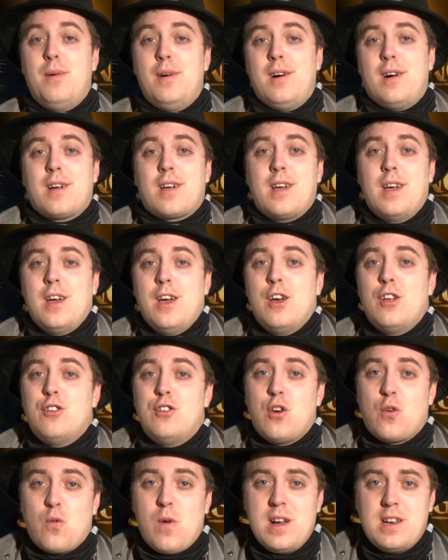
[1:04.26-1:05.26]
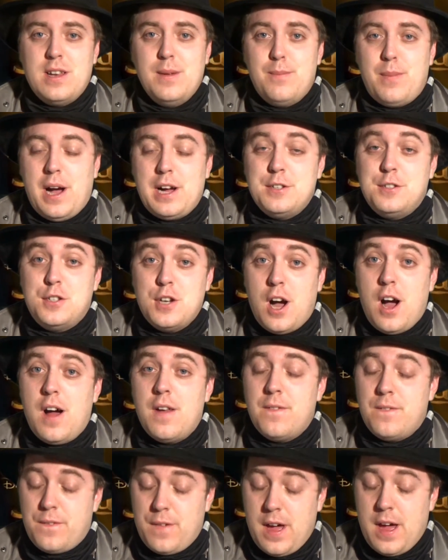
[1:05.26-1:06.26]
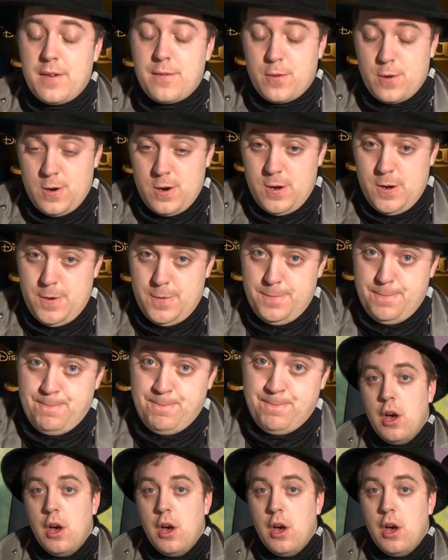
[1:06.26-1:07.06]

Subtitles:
Book, directed by Jon Favreau.